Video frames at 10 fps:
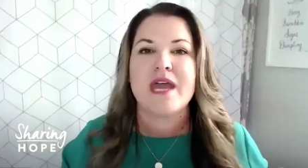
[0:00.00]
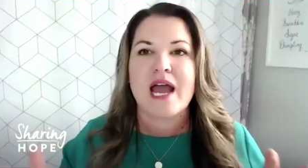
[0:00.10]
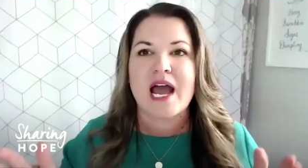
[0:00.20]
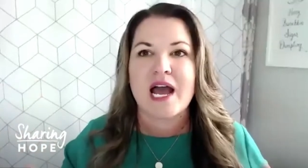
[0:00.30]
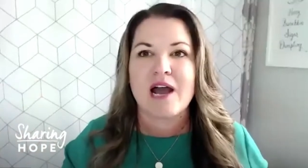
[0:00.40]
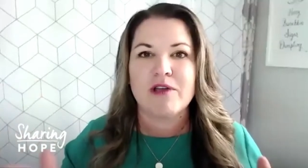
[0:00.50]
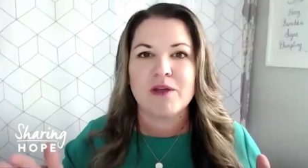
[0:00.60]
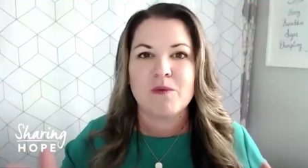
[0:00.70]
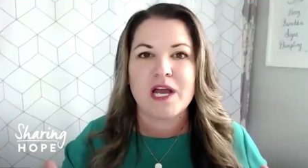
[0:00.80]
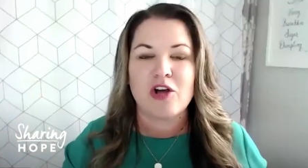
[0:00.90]
How can
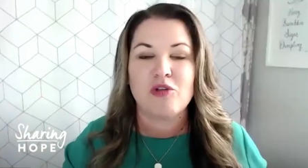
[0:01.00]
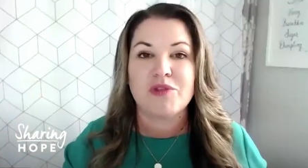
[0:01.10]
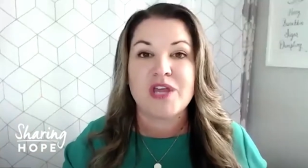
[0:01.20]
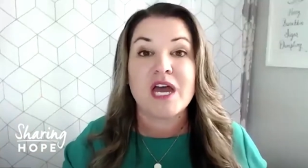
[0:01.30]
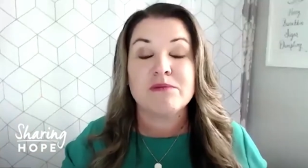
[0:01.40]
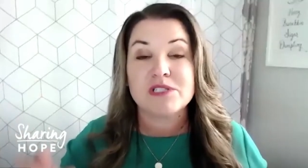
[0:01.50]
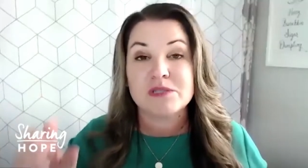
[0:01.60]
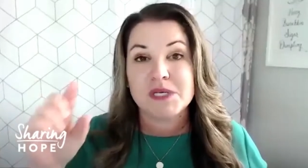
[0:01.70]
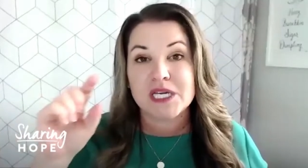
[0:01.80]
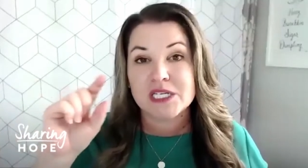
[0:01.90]
we help them to
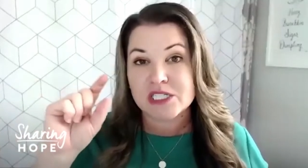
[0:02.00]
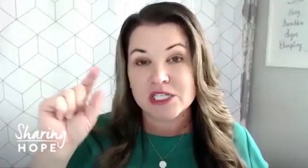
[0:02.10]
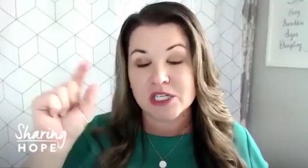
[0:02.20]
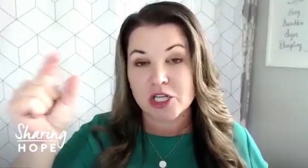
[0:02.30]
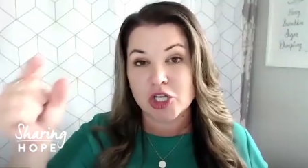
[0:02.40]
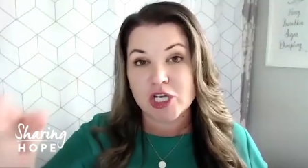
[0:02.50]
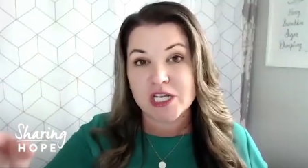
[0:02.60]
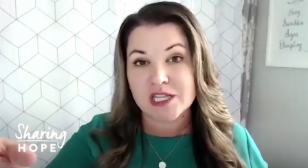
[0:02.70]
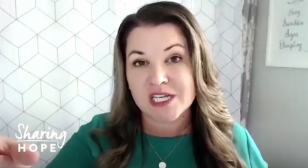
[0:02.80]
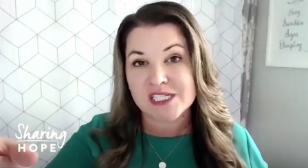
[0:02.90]
begin to look
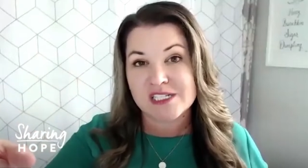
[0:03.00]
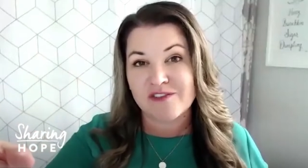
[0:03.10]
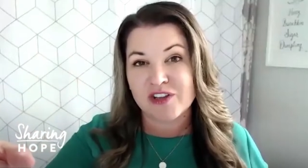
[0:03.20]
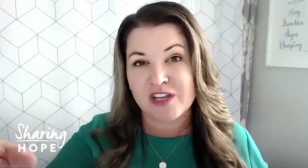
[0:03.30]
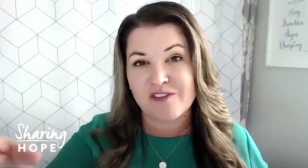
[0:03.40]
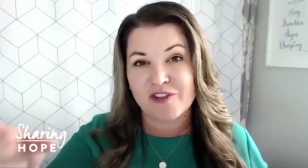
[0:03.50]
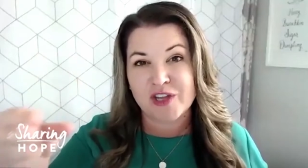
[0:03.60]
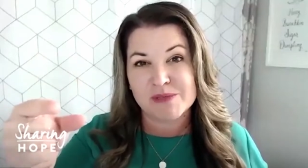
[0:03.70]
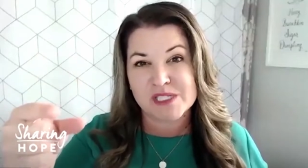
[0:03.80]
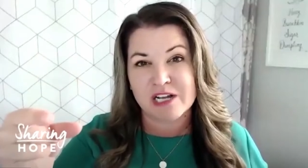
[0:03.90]
at things differently for
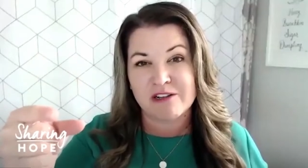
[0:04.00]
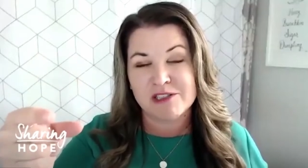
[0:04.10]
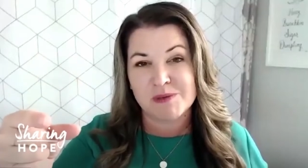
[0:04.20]
themselves?